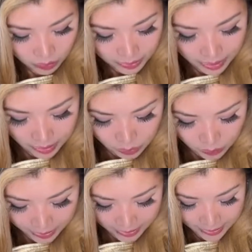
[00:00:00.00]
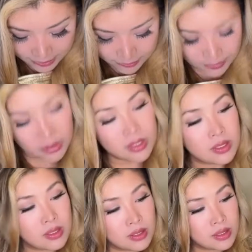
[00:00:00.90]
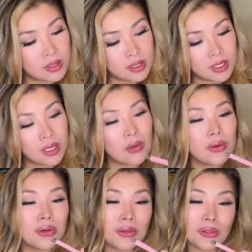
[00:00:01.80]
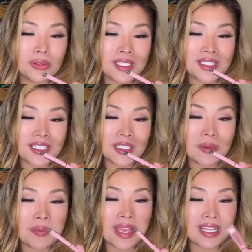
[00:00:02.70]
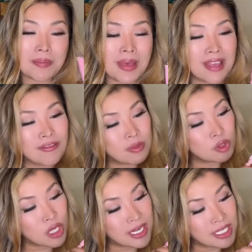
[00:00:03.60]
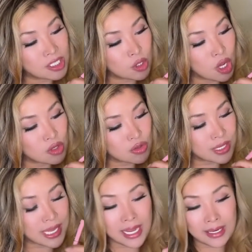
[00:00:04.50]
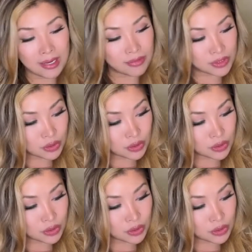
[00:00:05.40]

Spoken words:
Else do I have? Oh, this little pink pen from Chinese Laundry. I love your